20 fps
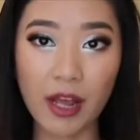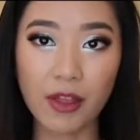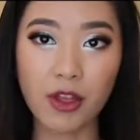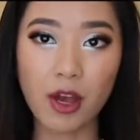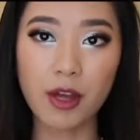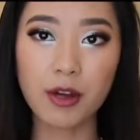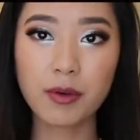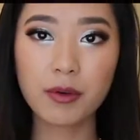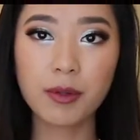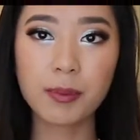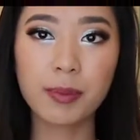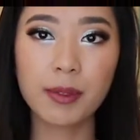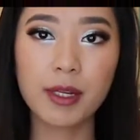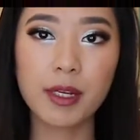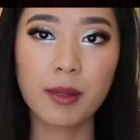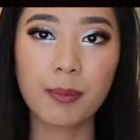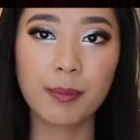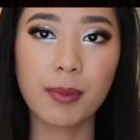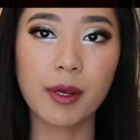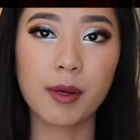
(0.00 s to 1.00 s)
I thought it would
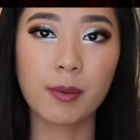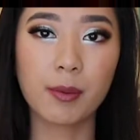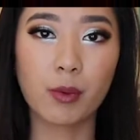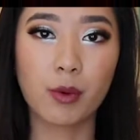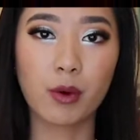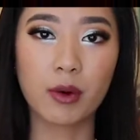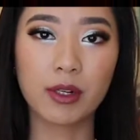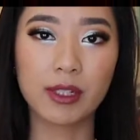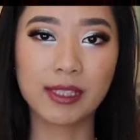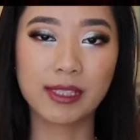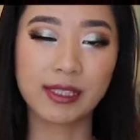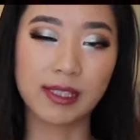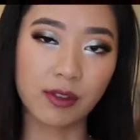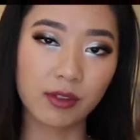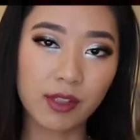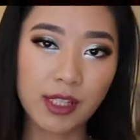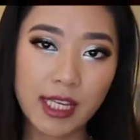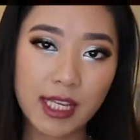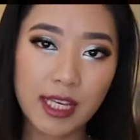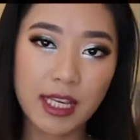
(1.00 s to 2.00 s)
be a bit more
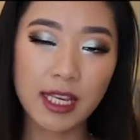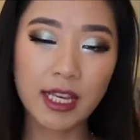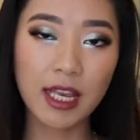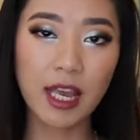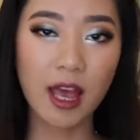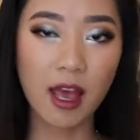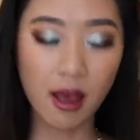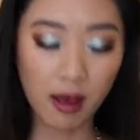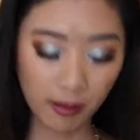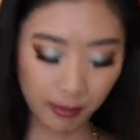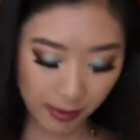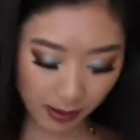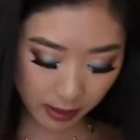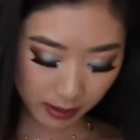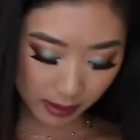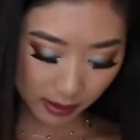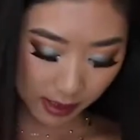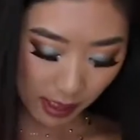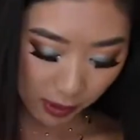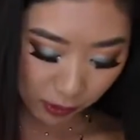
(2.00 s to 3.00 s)
silky,
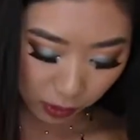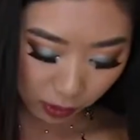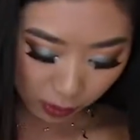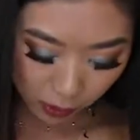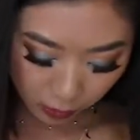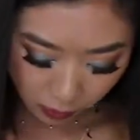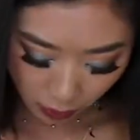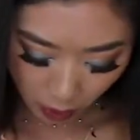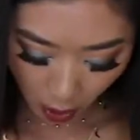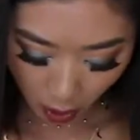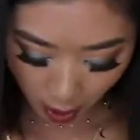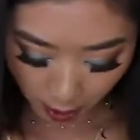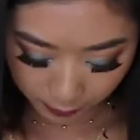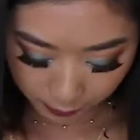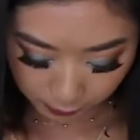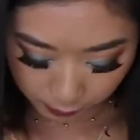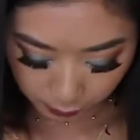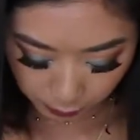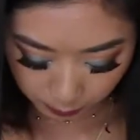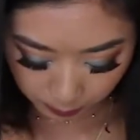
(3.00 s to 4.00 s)
but it's actually
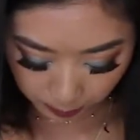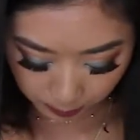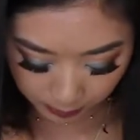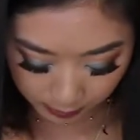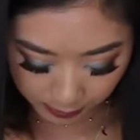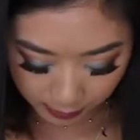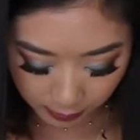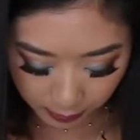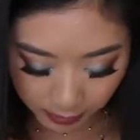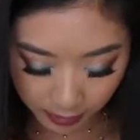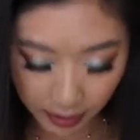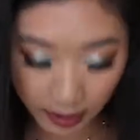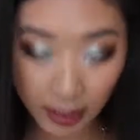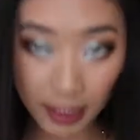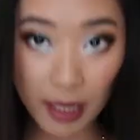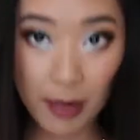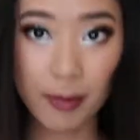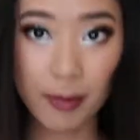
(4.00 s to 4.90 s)
not super silky,